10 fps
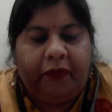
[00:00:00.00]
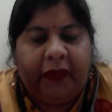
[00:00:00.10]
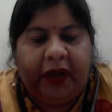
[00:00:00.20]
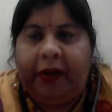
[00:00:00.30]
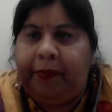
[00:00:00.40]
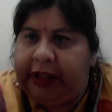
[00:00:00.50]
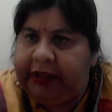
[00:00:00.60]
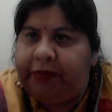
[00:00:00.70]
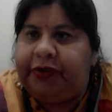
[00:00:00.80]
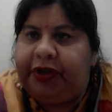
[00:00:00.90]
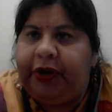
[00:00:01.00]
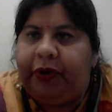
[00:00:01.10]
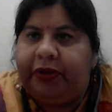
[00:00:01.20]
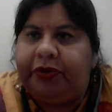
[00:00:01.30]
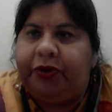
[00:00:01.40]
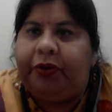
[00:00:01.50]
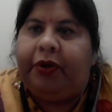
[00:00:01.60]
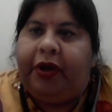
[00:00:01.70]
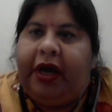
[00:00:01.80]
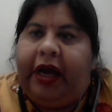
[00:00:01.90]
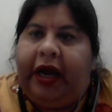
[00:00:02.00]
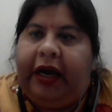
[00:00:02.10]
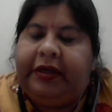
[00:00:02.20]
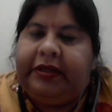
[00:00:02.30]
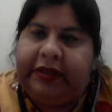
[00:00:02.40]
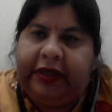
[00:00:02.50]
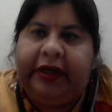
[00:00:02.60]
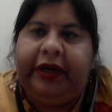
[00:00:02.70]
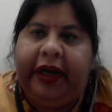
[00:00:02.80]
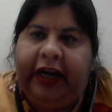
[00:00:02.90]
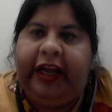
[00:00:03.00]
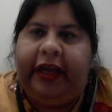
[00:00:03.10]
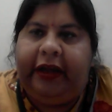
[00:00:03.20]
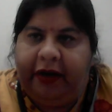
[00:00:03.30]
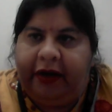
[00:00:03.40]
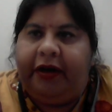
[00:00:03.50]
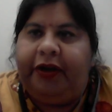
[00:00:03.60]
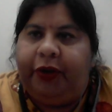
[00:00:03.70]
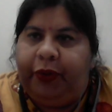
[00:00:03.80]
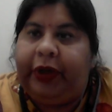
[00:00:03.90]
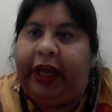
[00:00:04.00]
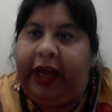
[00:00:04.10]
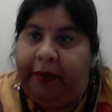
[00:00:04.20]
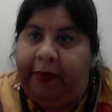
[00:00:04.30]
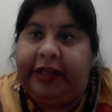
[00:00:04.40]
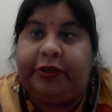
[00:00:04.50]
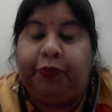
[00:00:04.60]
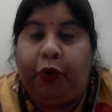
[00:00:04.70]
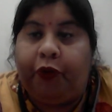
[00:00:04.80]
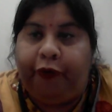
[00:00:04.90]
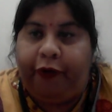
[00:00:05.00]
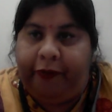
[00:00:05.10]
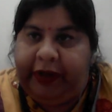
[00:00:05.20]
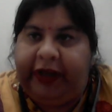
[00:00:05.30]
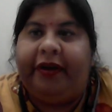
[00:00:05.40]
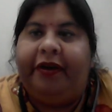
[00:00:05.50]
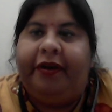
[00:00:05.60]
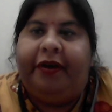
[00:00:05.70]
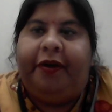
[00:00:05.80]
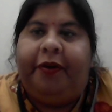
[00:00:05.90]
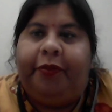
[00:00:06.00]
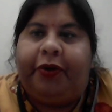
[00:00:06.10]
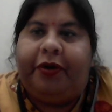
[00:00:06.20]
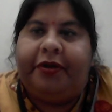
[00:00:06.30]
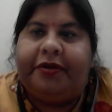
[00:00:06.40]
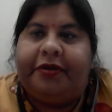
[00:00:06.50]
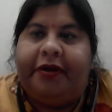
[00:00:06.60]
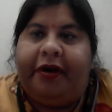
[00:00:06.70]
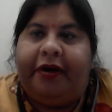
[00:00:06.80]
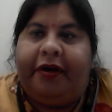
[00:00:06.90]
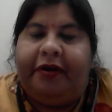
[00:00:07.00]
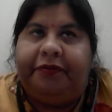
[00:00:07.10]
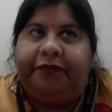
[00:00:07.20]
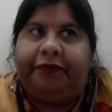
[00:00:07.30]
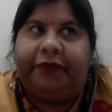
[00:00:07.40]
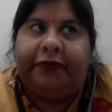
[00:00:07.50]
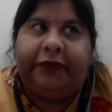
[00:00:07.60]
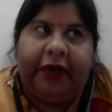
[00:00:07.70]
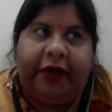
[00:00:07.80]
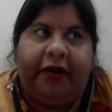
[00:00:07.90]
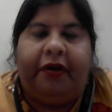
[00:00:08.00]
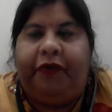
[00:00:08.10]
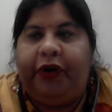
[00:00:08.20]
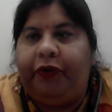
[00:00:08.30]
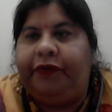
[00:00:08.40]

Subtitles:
Padam Shri also. And sir really, came and spoke for me, because one of the